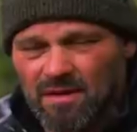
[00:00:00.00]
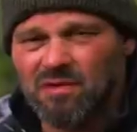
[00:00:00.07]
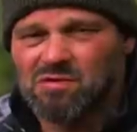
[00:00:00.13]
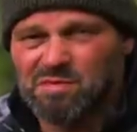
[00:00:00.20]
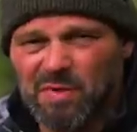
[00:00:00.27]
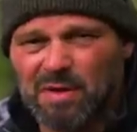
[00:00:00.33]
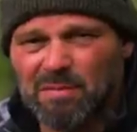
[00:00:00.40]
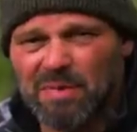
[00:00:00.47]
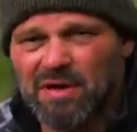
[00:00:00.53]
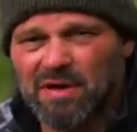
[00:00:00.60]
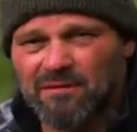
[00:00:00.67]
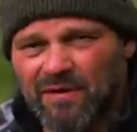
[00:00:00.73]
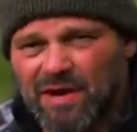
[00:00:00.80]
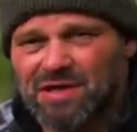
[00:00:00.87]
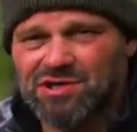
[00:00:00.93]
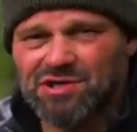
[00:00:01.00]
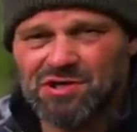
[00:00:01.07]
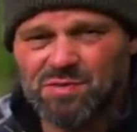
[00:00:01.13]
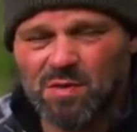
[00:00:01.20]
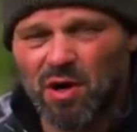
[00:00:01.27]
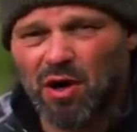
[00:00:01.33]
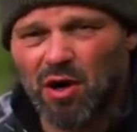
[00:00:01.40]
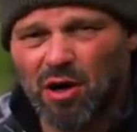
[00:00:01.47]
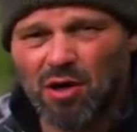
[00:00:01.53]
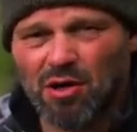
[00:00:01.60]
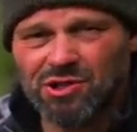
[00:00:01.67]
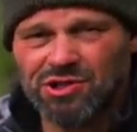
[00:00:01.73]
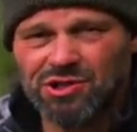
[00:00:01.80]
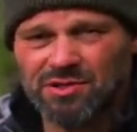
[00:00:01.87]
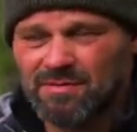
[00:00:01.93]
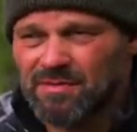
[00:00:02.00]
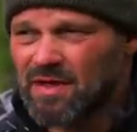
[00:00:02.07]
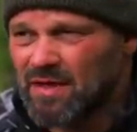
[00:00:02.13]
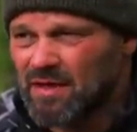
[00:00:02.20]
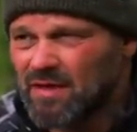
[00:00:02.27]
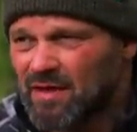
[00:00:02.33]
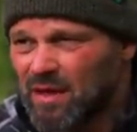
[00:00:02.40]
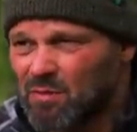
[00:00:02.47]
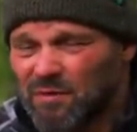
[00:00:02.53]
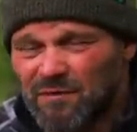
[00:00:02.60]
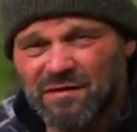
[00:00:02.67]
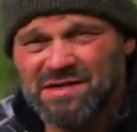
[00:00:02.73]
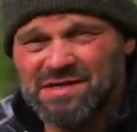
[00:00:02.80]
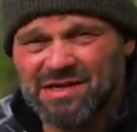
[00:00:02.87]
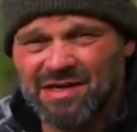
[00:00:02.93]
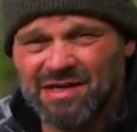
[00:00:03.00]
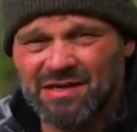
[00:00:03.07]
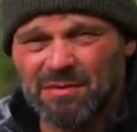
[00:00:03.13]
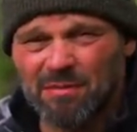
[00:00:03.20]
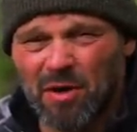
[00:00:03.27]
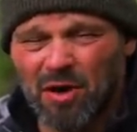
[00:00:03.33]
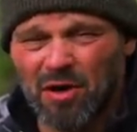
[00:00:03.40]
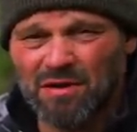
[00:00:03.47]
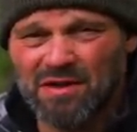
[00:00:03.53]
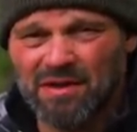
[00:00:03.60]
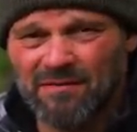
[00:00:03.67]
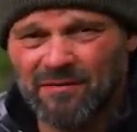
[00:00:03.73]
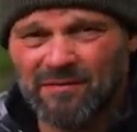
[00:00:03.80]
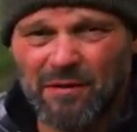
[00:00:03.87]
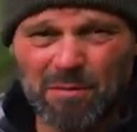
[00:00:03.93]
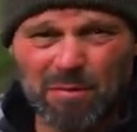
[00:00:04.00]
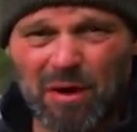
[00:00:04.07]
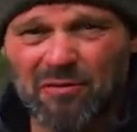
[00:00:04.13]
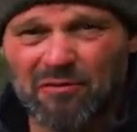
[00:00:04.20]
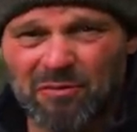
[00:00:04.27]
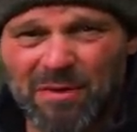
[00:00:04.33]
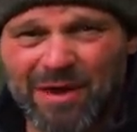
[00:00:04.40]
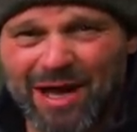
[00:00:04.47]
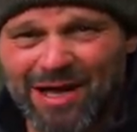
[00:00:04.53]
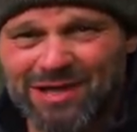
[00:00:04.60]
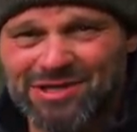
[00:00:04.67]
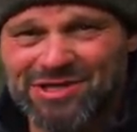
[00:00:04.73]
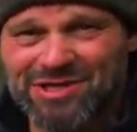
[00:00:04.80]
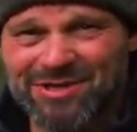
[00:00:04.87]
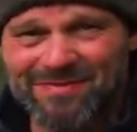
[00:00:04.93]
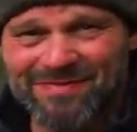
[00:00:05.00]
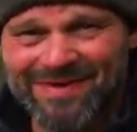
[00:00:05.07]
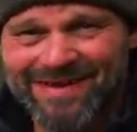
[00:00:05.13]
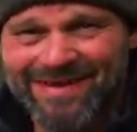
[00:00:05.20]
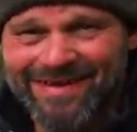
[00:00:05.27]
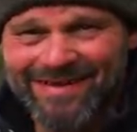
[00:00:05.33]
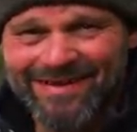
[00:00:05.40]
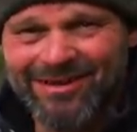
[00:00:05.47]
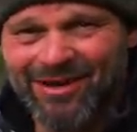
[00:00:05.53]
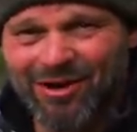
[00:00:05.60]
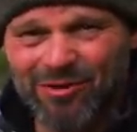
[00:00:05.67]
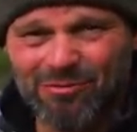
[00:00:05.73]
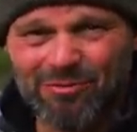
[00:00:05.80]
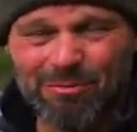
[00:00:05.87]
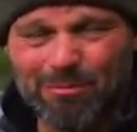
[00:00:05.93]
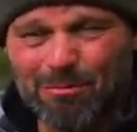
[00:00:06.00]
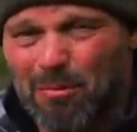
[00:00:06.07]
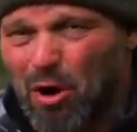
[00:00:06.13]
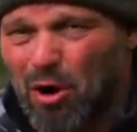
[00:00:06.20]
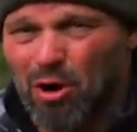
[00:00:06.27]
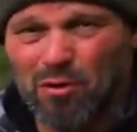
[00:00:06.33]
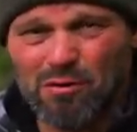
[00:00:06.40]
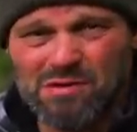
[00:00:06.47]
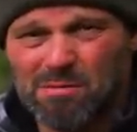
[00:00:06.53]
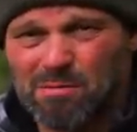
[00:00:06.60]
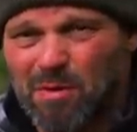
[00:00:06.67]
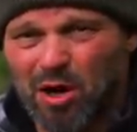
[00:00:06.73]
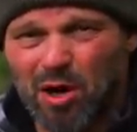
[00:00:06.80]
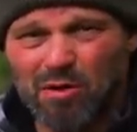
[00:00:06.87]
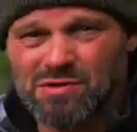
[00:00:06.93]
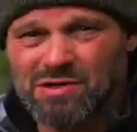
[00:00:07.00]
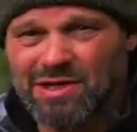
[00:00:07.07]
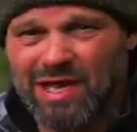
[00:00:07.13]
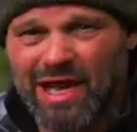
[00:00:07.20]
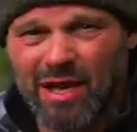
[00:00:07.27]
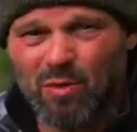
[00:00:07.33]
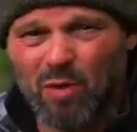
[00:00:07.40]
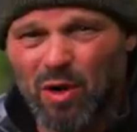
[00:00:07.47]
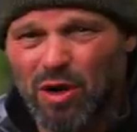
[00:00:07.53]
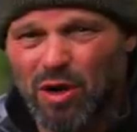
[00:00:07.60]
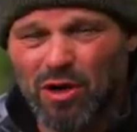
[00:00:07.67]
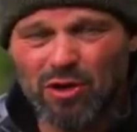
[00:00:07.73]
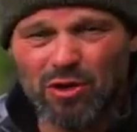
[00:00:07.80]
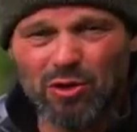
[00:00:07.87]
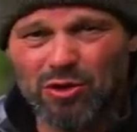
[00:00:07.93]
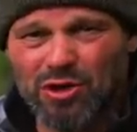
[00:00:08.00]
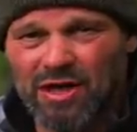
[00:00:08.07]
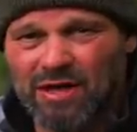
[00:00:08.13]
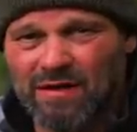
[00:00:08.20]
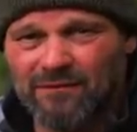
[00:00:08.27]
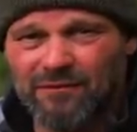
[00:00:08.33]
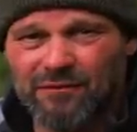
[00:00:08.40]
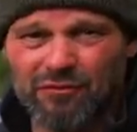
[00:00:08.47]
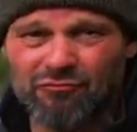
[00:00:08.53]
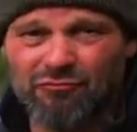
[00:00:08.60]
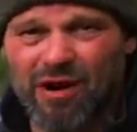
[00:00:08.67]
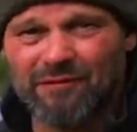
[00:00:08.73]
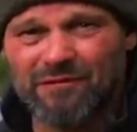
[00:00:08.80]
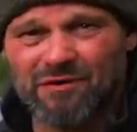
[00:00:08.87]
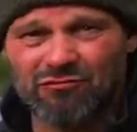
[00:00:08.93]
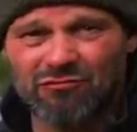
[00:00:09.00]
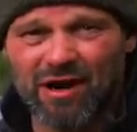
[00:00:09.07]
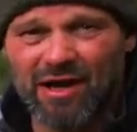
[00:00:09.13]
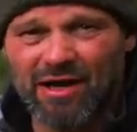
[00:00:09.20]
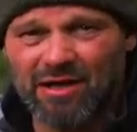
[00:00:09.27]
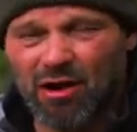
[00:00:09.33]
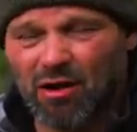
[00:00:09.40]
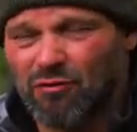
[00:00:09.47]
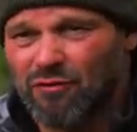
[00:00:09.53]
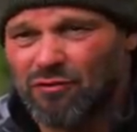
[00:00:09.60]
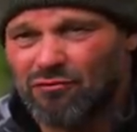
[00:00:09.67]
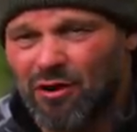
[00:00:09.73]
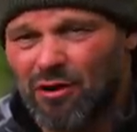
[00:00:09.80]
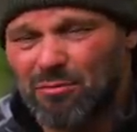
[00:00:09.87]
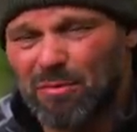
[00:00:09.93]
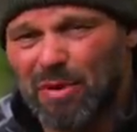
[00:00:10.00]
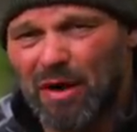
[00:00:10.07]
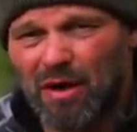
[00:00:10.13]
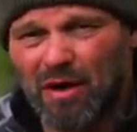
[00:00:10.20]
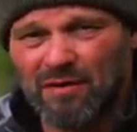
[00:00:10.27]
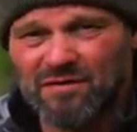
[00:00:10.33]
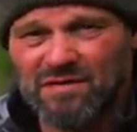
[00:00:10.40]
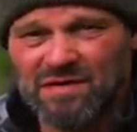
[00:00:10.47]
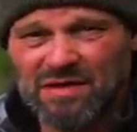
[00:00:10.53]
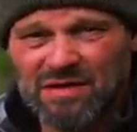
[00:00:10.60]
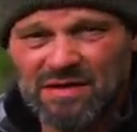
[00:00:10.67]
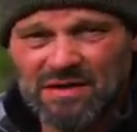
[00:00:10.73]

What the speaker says: Those big pit adventures were harsh. They were physically demanding for both me and Jim. You know, miles and miles of legwork, looking through rough terrain, overgrown paths.